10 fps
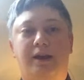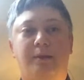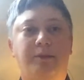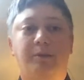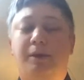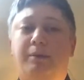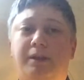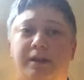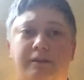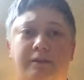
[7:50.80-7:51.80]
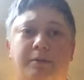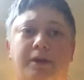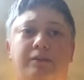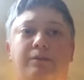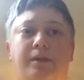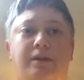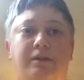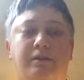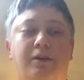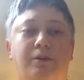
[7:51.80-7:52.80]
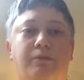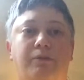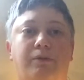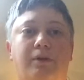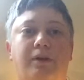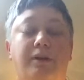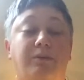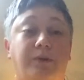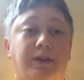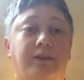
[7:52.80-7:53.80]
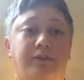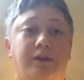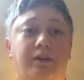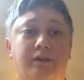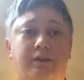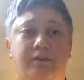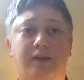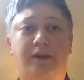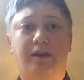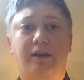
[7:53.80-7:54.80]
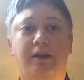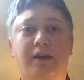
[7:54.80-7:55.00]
I mean, maybe that's the best we can hope for in a realistic setting.